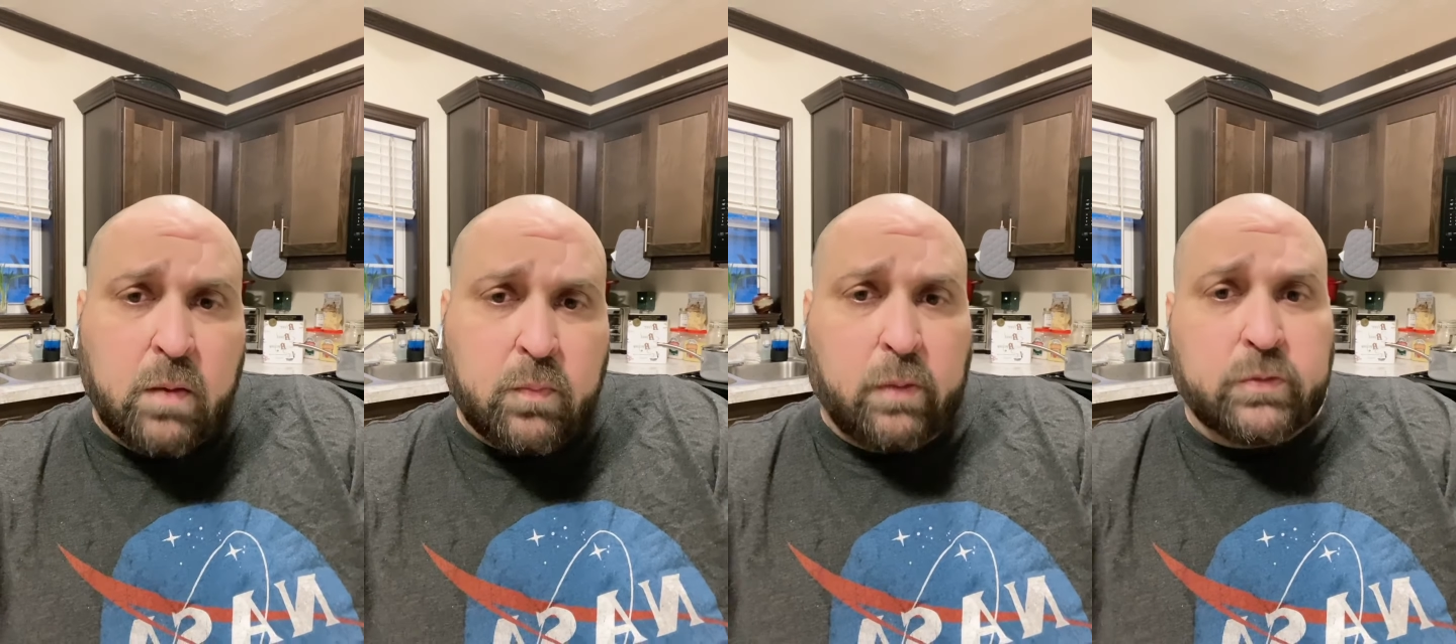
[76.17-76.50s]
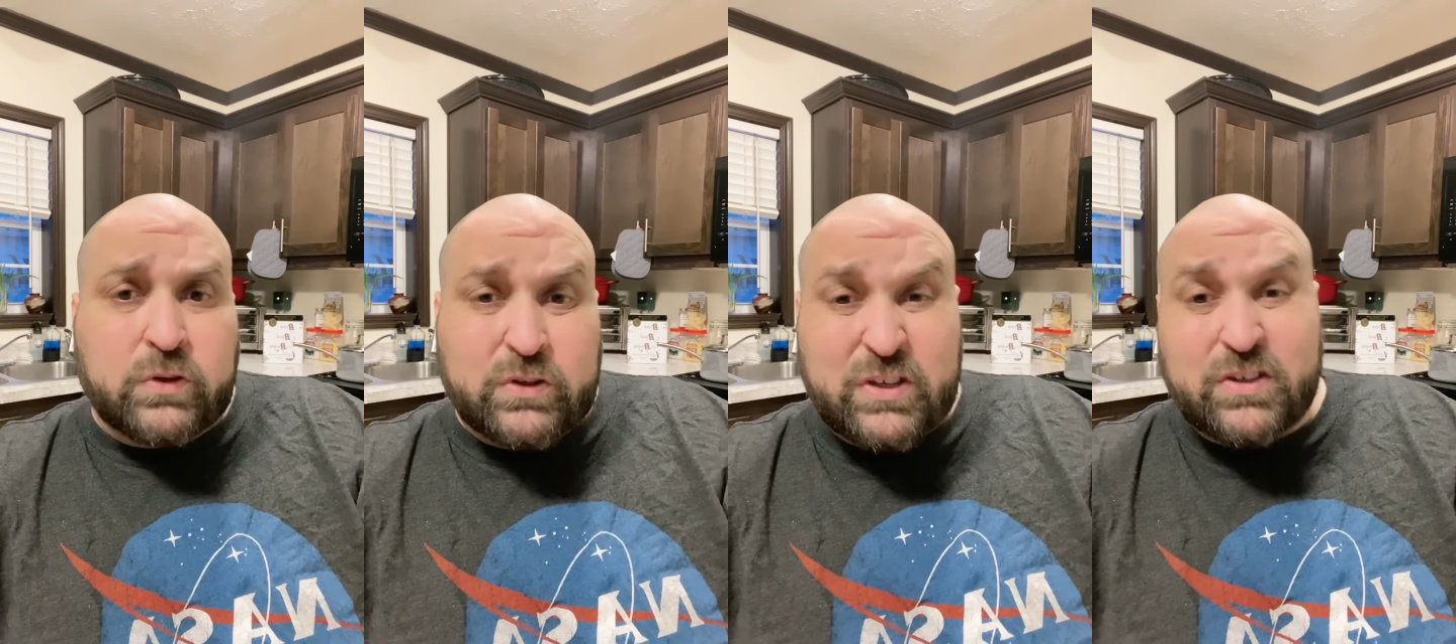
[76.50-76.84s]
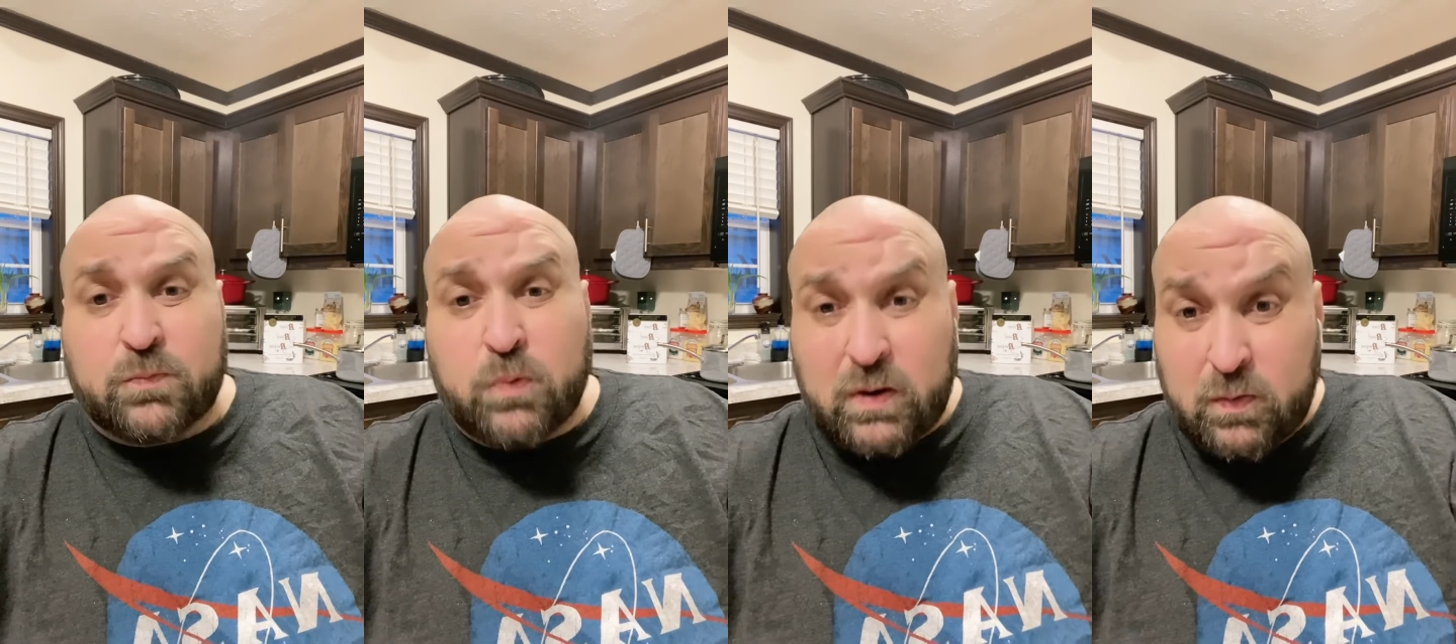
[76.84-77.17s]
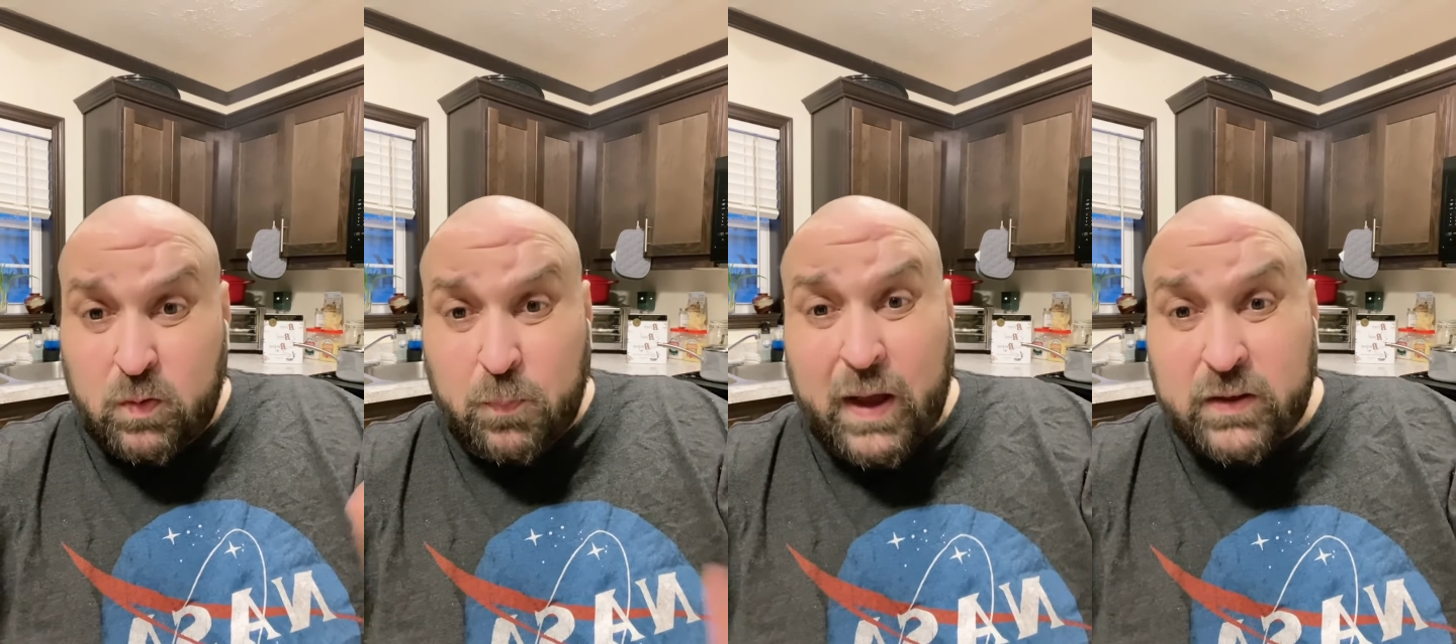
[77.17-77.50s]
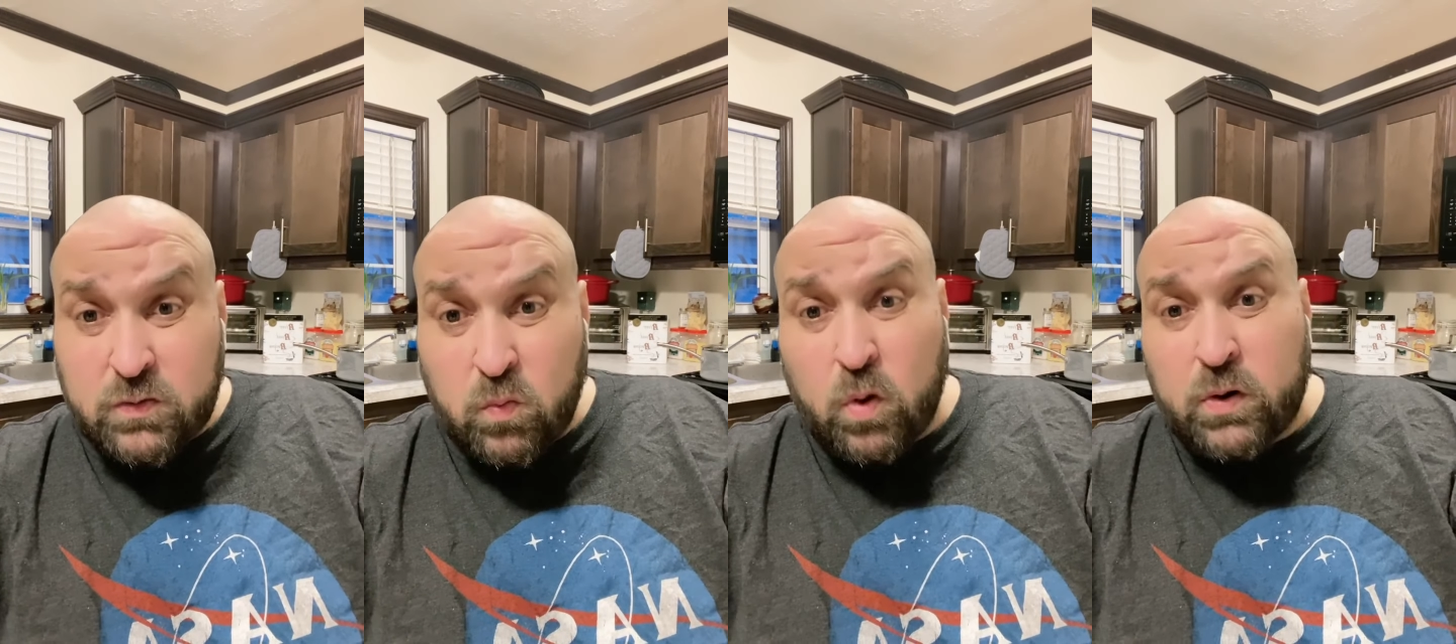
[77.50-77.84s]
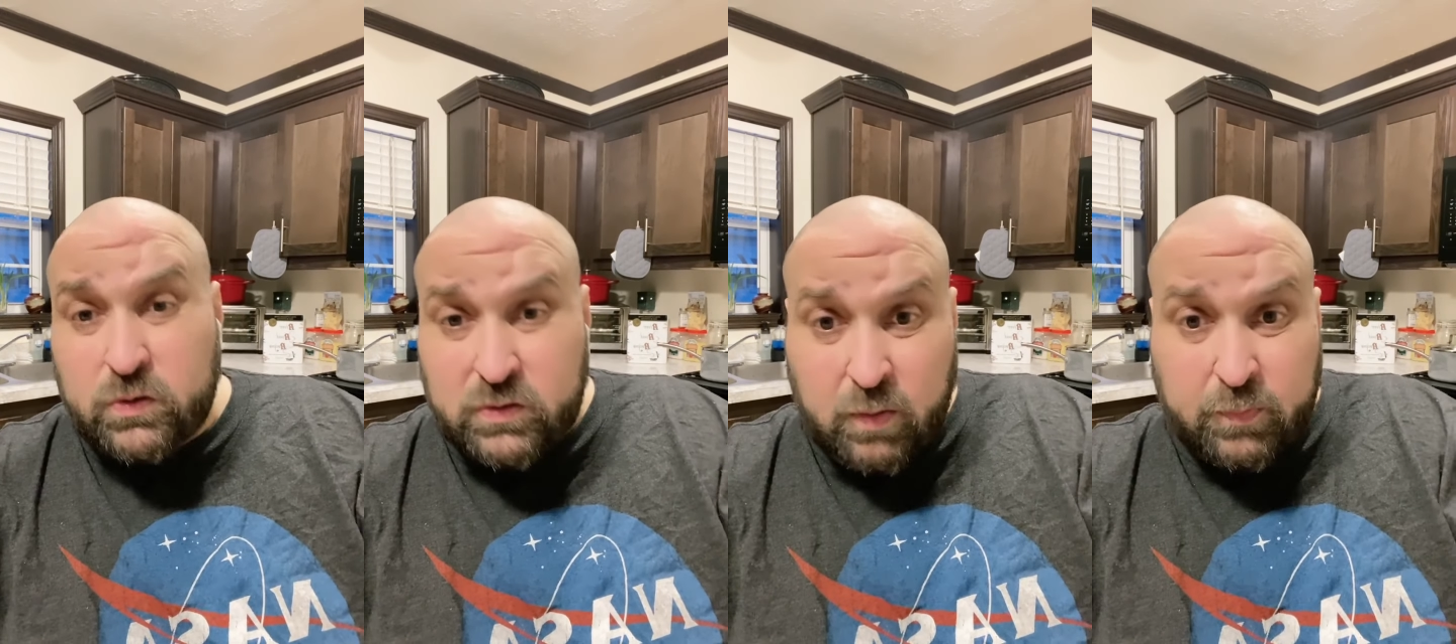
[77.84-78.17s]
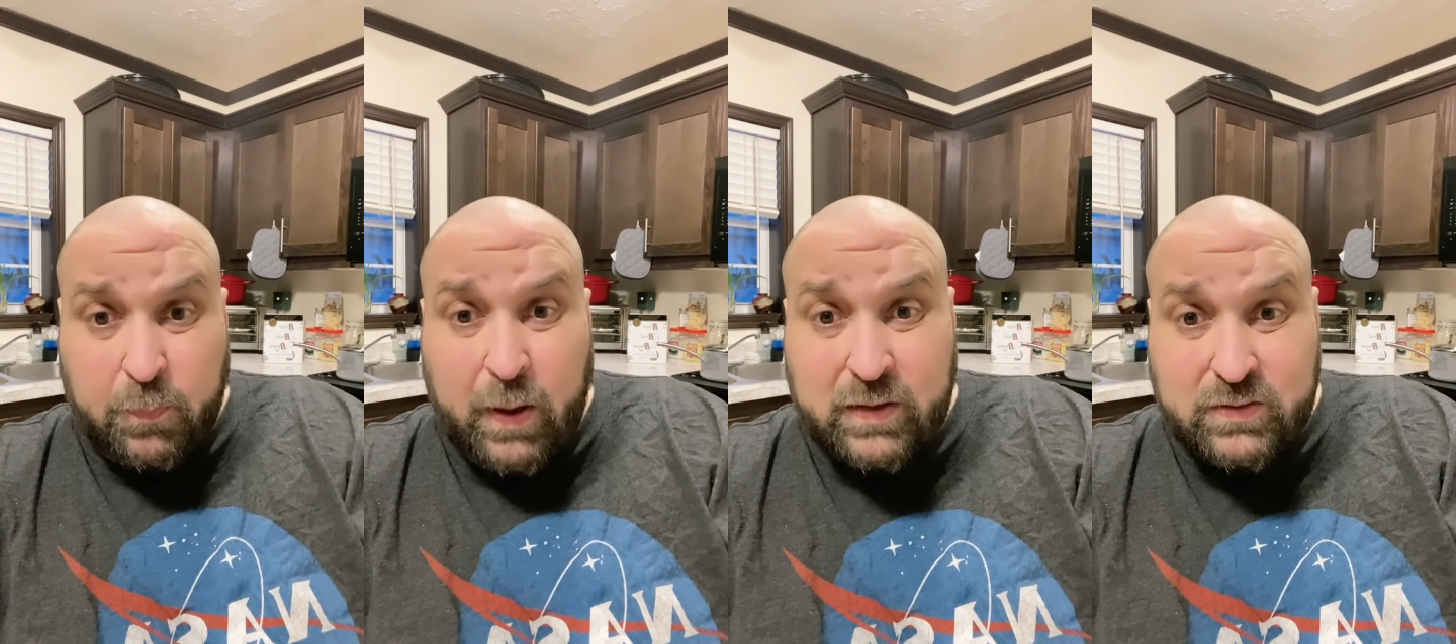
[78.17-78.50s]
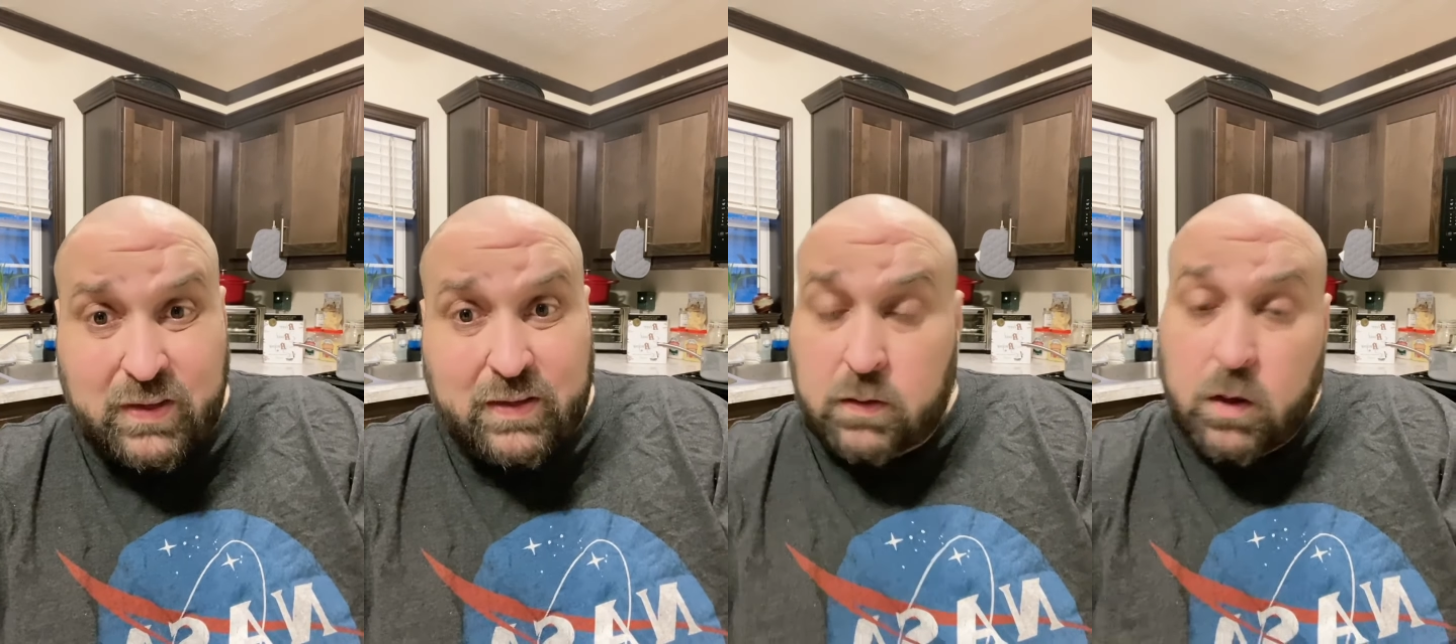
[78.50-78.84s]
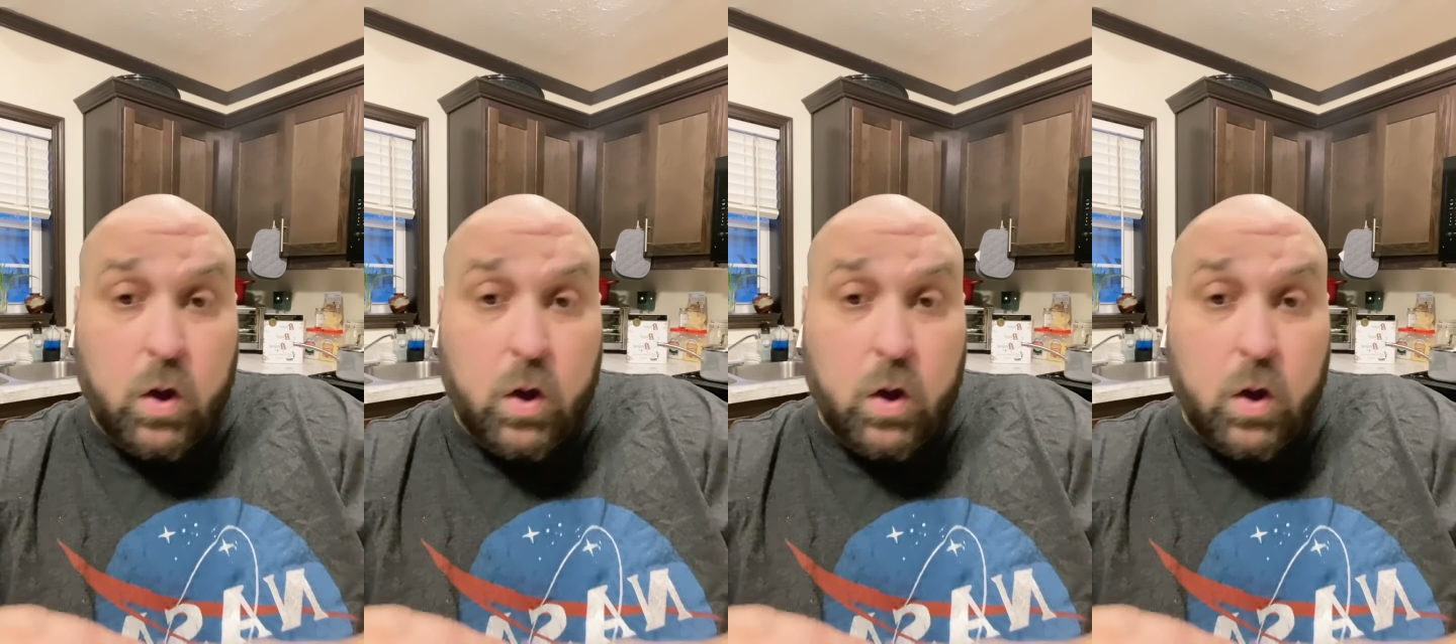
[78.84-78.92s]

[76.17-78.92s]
Parmesan cheese and put in a little pasta water and dump the pasta in.